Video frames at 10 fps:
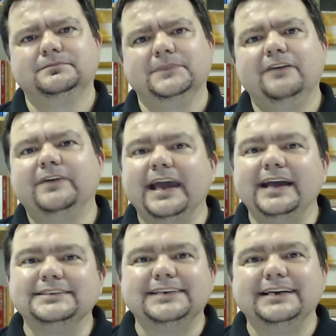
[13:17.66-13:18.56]
If you
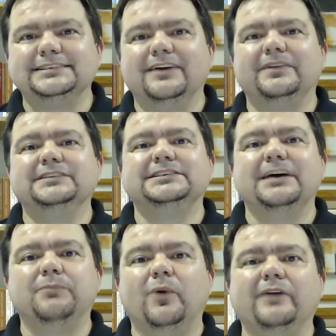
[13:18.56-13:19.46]
can't say something,
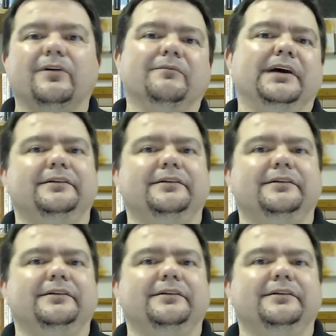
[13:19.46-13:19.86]
step away for a minute.